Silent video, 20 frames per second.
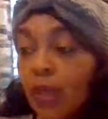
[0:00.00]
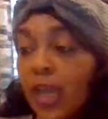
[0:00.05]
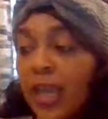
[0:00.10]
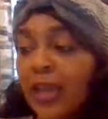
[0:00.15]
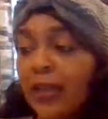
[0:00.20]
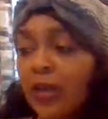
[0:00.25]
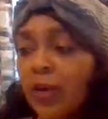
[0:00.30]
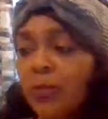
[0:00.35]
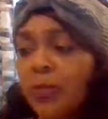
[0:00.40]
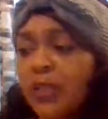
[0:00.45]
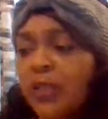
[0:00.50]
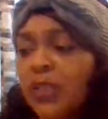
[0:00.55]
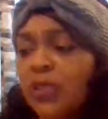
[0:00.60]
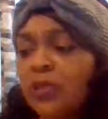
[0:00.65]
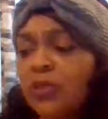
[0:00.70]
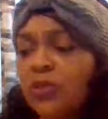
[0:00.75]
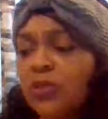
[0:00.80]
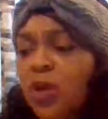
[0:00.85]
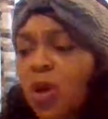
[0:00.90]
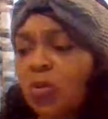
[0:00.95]
And it'll
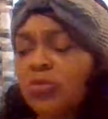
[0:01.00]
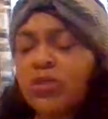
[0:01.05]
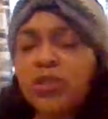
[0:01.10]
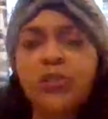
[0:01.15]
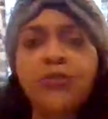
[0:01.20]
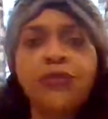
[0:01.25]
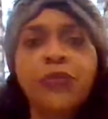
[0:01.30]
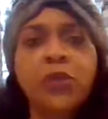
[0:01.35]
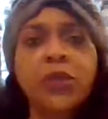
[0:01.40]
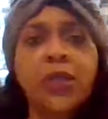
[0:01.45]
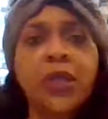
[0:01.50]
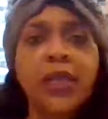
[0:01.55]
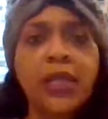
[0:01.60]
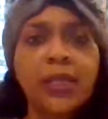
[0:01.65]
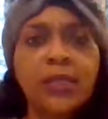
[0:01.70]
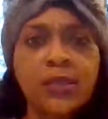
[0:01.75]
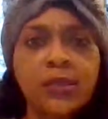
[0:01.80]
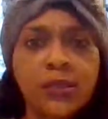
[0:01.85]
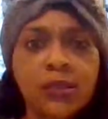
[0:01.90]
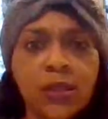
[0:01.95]
be, you know, different
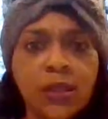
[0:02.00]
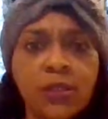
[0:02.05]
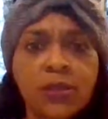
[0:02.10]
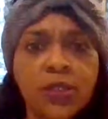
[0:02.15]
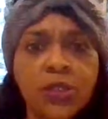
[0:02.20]
links